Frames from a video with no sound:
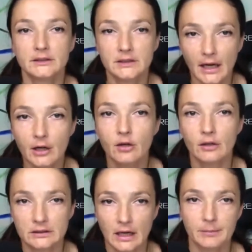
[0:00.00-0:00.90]
take your
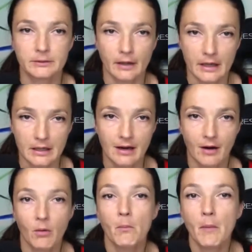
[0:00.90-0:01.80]
steps right
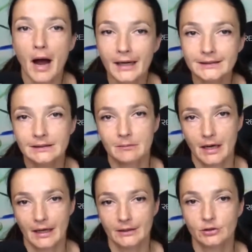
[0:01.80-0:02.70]
now,
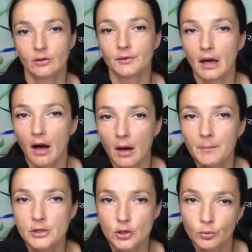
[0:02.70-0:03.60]
maximize on the
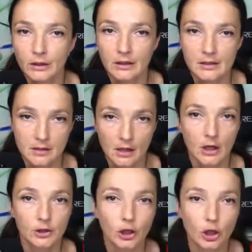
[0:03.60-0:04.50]
opportunities
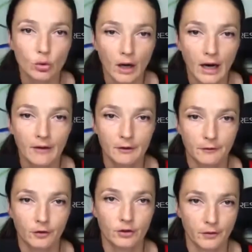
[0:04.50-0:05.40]
that you have in
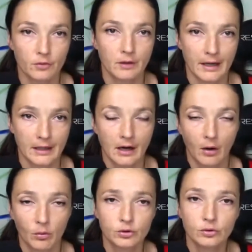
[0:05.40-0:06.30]
front of you right
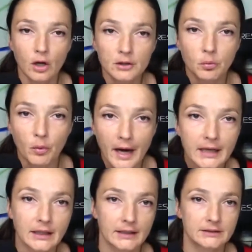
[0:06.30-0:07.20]
now. Do not
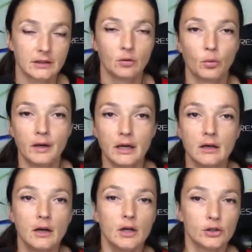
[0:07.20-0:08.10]
wait until
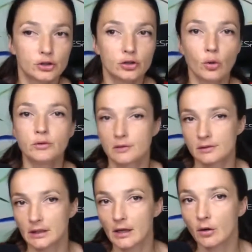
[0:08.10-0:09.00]
we, so to
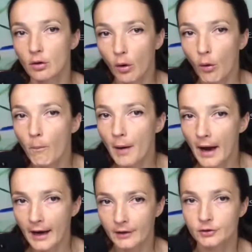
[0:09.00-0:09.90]
say, go
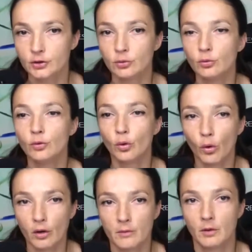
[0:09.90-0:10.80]
back to
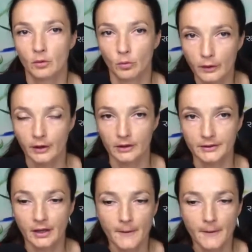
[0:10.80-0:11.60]
normal world,